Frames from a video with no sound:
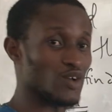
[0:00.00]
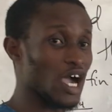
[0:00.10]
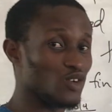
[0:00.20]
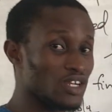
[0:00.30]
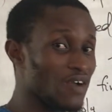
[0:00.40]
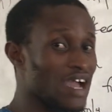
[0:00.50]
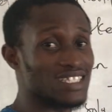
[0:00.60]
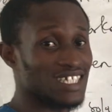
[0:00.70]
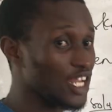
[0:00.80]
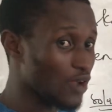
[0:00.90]
you are doing the
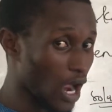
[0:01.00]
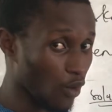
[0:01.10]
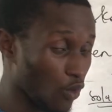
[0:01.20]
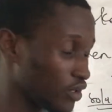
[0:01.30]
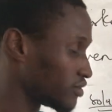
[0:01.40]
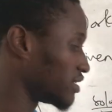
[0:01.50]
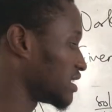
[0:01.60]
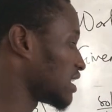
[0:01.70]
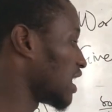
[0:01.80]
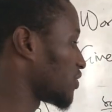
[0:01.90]
right thing and you are wrong.
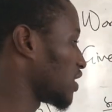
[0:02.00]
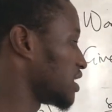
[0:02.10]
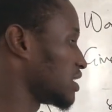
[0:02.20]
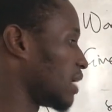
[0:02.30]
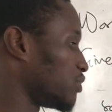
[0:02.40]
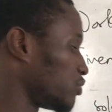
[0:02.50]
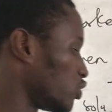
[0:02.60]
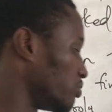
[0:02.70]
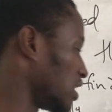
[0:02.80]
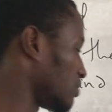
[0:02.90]
These are things that
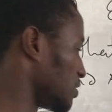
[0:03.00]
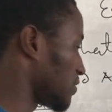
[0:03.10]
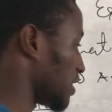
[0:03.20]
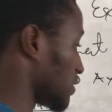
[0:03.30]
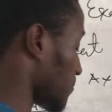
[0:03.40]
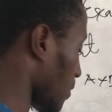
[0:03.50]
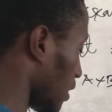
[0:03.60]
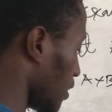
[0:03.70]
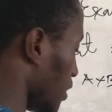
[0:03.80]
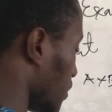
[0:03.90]
people make mistakes.
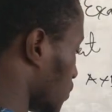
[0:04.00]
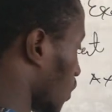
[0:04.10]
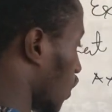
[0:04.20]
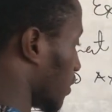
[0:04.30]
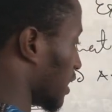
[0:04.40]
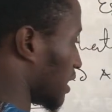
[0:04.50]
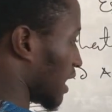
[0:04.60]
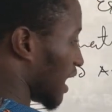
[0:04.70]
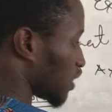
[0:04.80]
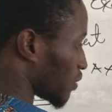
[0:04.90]
So then
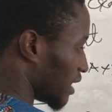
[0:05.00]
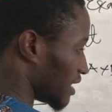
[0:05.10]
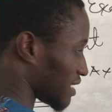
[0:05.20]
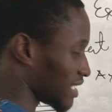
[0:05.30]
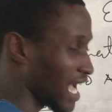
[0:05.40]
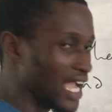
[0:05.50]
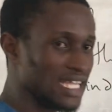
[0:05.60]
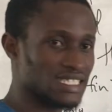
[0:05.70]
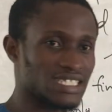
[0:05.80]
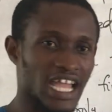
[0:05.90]
the last one is
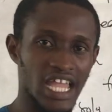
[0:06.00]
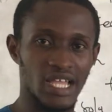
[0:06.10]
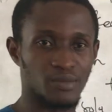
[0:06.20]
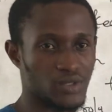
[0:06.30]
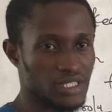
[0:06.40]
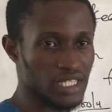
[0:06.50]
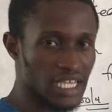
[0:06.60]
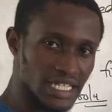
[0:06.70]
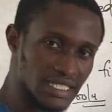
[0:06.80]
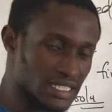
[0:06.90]
9 times
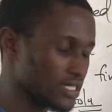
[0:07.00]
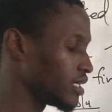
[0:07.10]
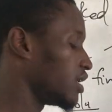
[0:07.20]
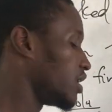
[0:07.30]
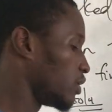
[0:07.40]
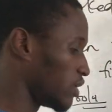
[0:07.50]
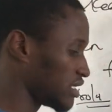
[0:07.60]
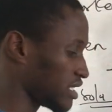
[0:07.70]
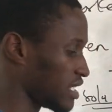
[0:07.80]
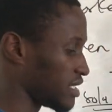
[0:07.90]
8,
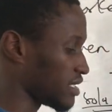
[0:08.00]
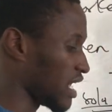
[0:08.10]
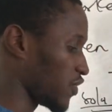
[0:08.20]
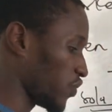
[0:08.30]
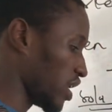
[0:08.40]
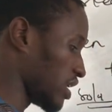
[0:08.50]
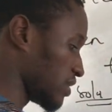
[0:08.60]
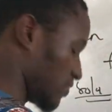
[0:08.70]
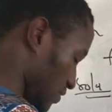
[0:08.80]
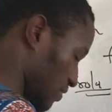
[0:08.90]
which is, I think,
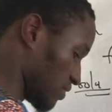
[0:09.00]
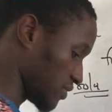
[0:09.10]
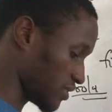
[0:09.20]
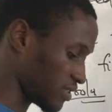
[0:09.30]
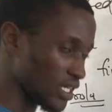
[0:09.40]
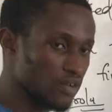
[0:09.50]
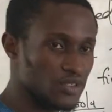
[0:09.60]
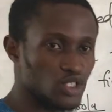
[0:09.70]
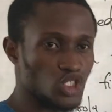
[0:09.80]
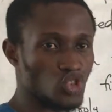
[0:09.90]

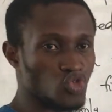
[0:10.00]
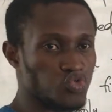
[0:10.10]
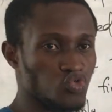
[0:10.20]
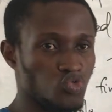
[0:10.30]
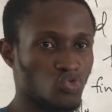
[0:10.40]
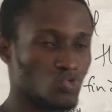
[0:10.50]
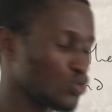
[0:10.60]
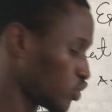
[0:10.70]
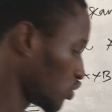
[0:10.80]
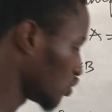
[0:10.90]
72.
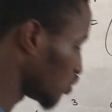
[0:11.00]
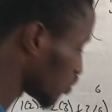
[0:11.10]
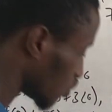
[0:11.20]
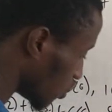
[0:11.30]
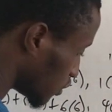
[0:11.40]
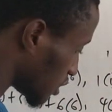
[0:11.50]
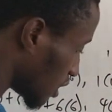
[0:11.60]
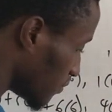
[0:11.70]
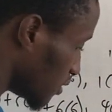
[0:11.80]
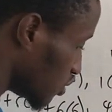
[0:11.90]
So
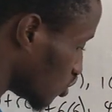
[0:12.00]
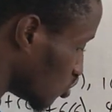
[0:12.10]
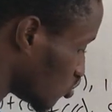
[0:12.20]
72.